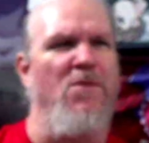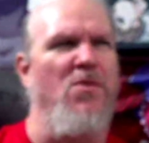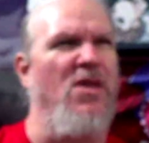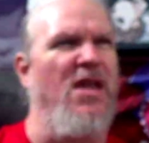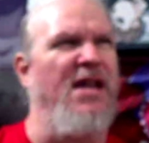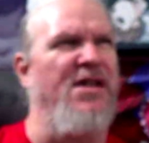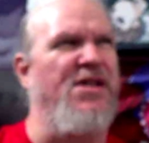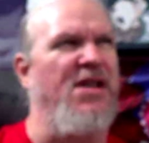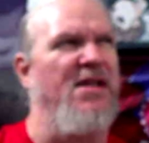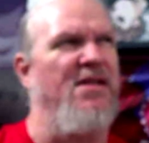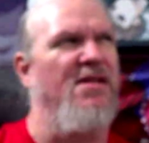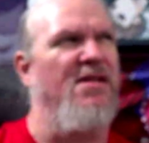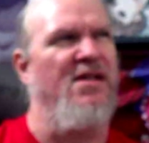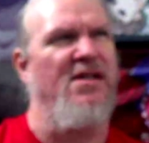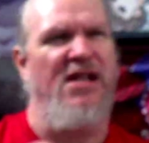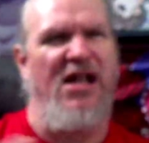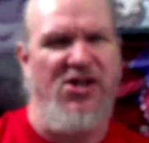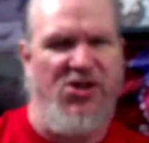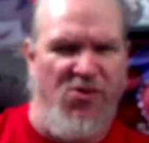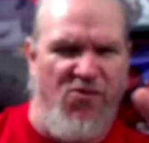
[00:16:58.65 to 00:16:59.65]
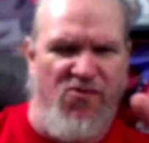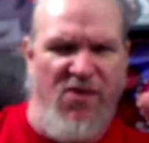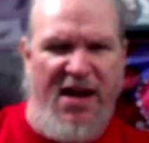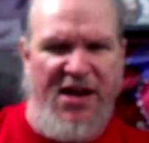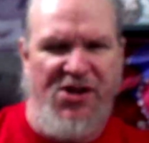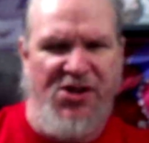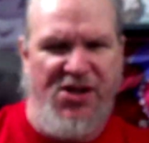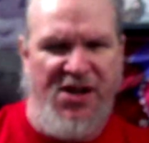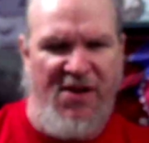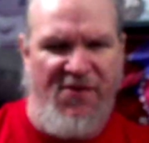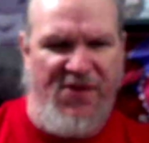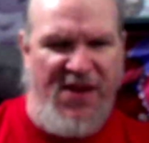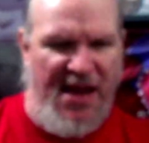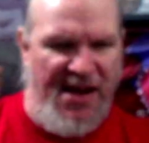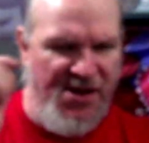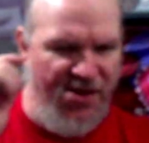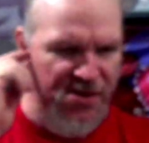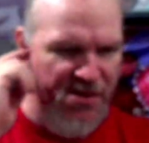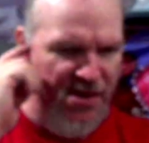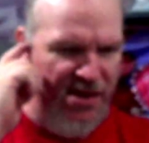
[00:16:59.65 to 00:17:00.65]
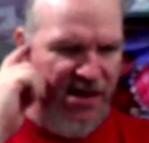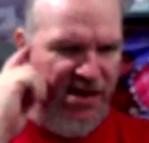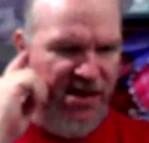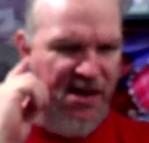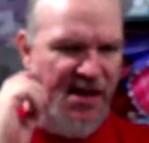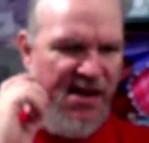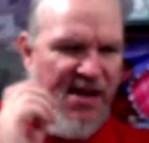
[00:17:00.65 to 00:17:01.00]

it's right shift, actually.